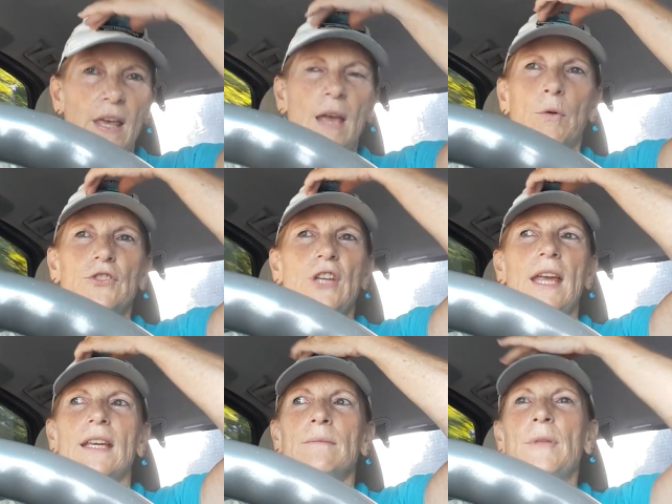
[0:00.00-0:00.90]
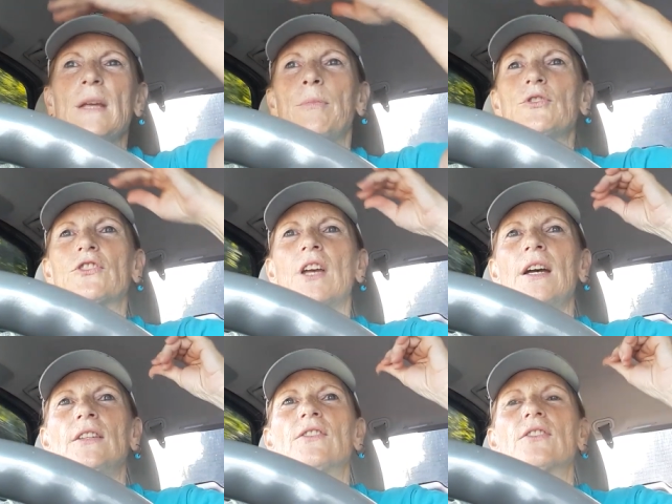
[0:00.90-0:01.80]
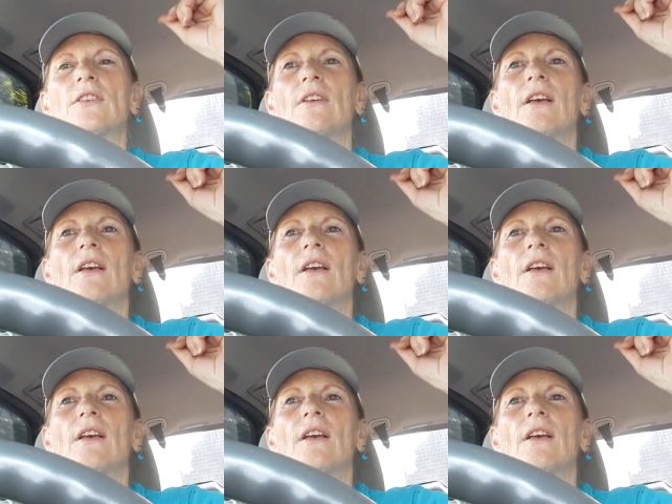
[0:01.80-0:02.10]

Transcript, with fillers: they were taking people's guns.